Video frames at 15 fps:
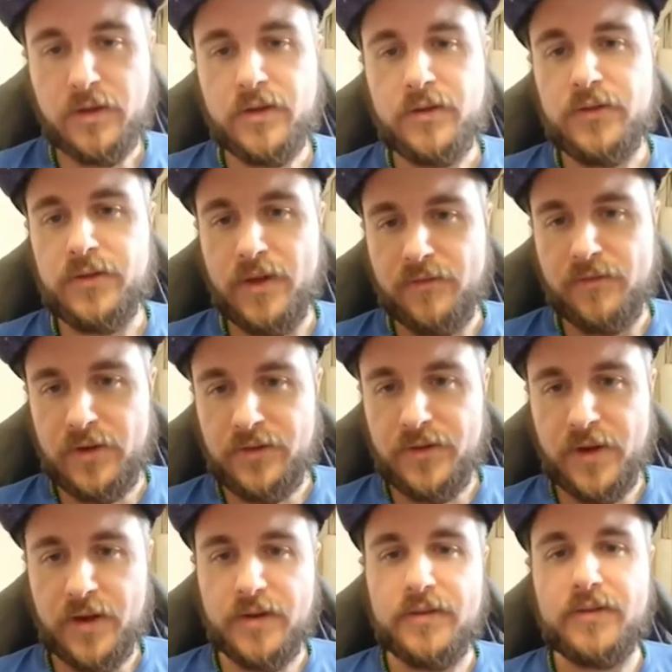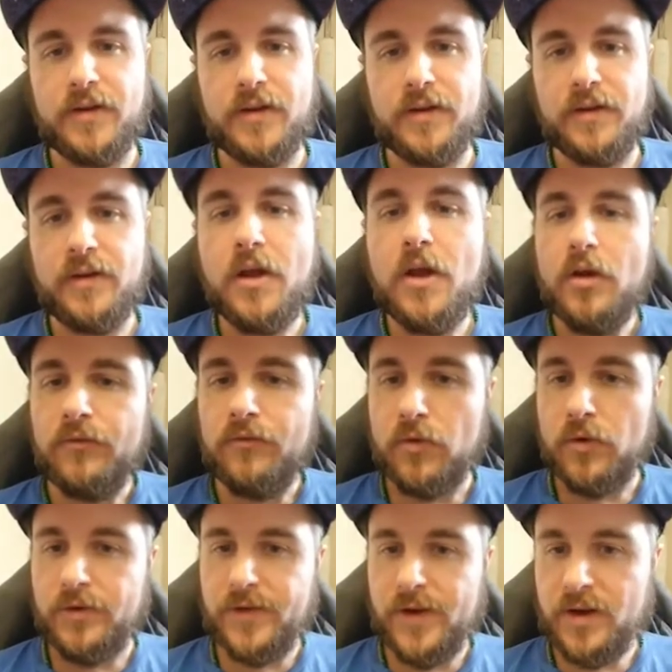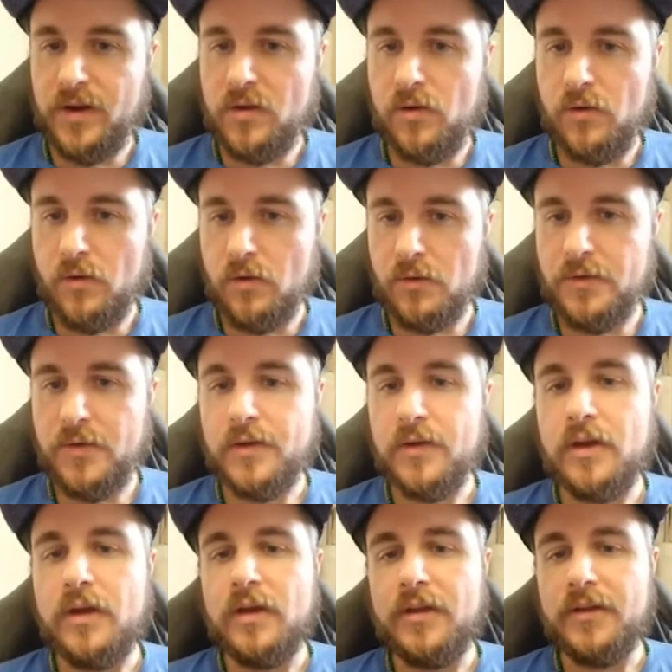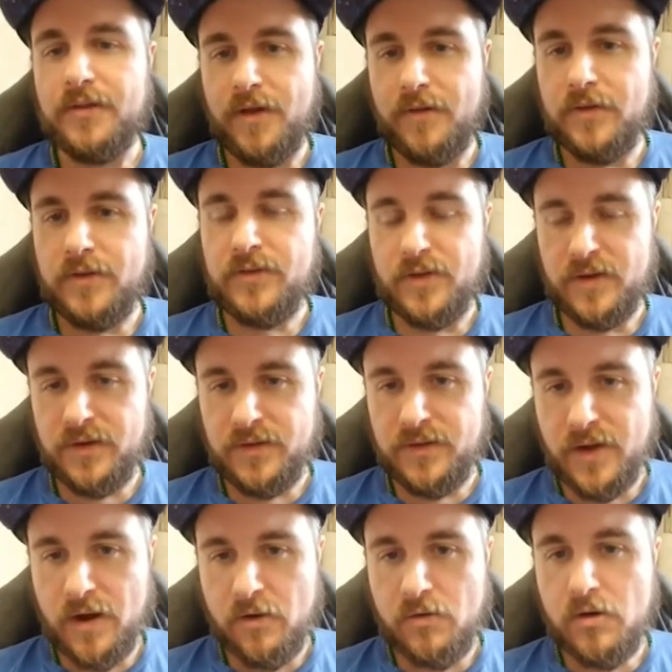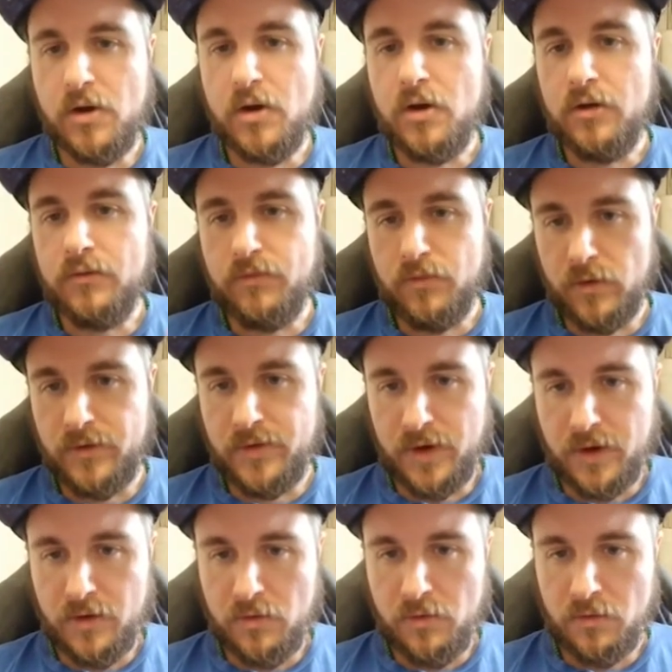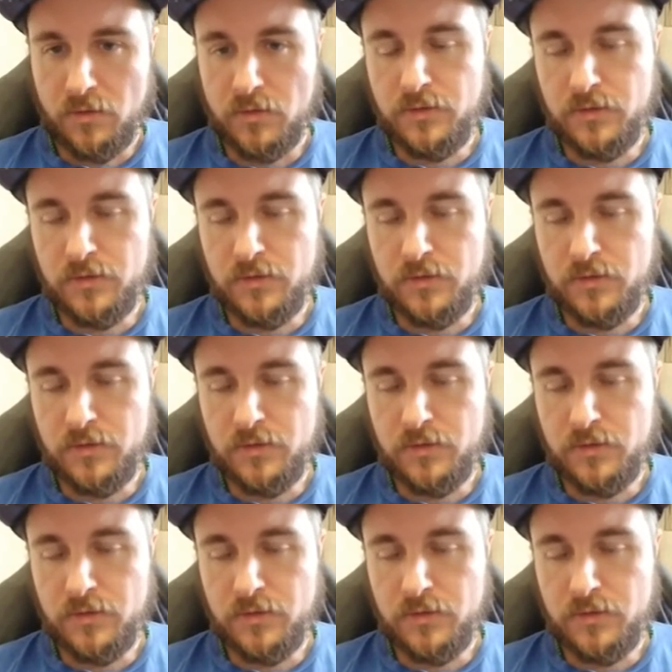7 seconds in, 4-second hold, 7 seconds out, 4-second hold.